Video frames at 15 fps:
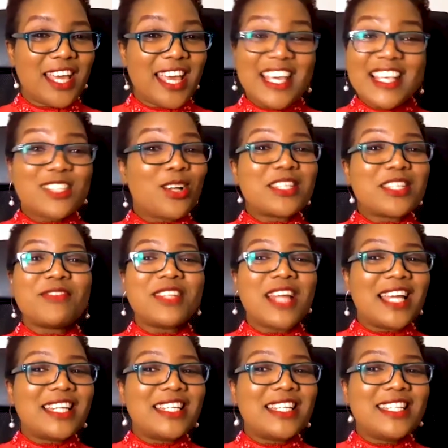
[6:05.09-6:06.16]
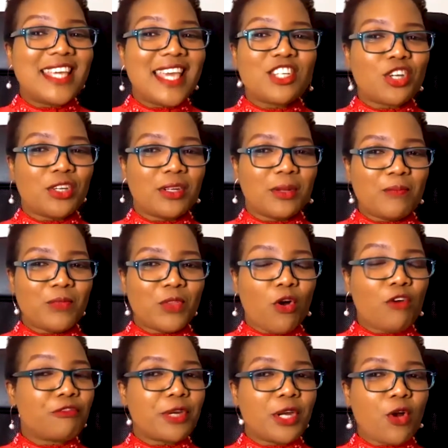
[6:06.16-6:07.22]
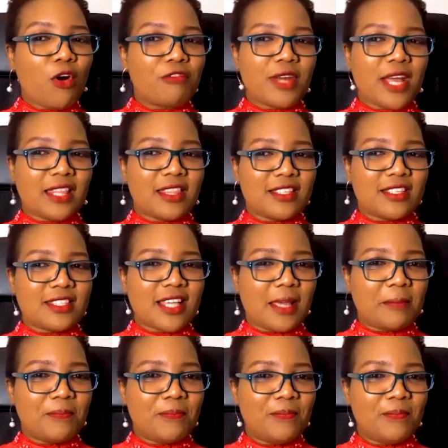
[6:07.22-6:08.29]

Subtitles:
is not even an indication of recovery at this time.